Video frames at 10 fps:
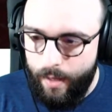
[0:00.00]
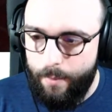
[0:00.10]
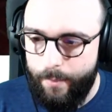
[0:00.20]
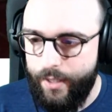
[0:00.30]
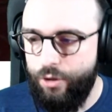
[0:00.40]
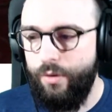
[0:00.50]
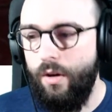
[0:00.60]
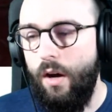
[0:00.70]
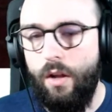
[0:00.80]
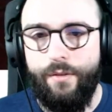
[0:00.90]
make sure
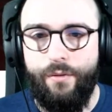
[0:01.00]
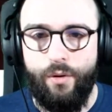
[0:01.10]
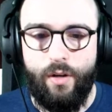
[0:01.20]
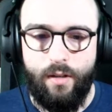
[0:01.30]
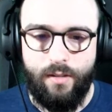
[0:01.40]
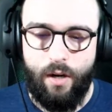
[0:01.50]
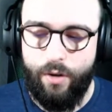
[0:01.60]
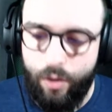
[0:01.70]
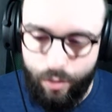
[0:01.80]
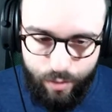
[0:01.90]
all the 4 costs are
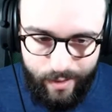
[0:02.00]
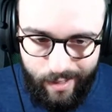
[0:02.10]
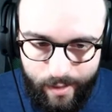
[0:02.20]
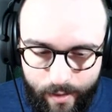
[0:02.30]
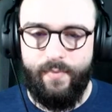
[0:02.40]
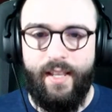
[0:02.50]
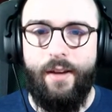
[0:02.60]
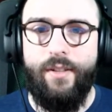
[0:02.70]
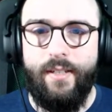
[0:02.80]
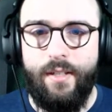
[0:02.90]
closer in line.
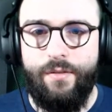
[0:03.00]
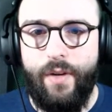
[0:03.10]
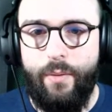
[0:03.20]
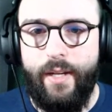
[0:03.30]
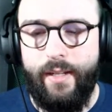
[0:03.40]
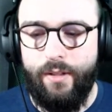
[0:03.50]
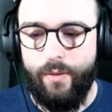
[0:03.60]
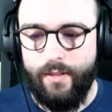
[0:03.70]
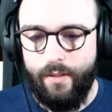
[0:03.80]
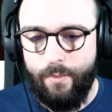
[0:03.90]
Now this is very
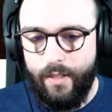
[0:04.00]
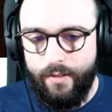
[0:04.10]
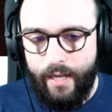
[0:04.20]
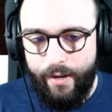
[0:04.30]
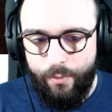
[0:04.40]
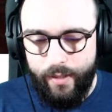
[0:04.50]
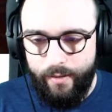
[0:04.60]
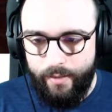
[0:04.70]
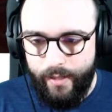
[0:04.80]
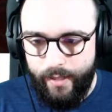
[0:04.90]
interesting because I
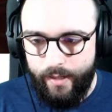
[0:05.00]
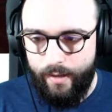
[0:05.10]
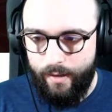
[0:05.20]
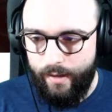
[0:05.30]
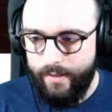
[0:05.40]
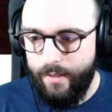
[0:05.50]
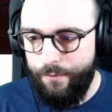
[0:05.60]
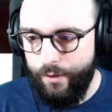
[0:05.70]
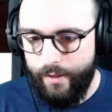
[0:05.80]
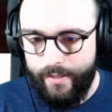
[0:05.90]
really think, except
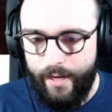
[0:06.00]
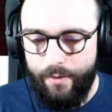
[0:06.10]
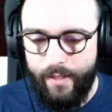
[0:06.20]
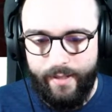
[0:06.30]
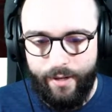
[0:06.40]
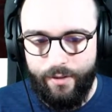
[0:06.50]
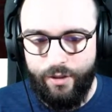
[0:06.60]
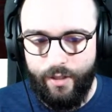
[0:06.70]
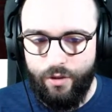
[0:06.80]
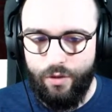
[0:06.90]
for the Garen and Darius
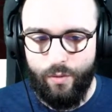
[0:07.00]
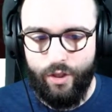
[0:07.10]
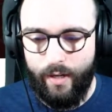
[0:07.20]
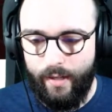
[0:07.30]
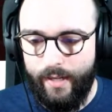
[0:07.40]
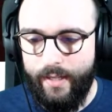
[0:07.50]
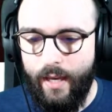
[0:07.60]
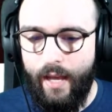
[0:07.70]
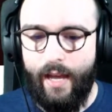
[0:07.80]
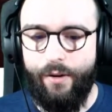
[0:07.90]
changes, which I like,
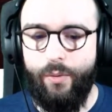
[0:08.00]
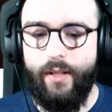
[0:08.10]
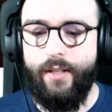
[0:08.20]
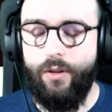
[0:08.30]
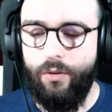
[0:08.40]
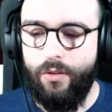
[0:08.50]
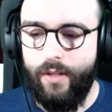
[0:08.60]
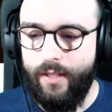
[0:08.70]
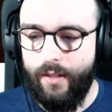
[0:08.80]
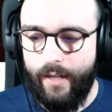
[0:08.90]
I really don't
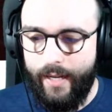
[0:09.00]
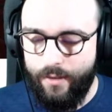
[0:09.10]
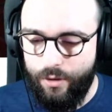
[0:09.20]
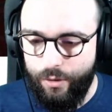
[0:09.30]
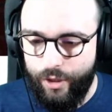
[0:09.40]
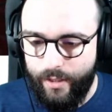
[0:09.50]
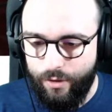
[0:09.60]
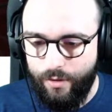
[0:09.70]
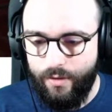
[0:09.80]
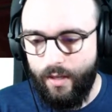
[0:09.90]
think the last 2 changes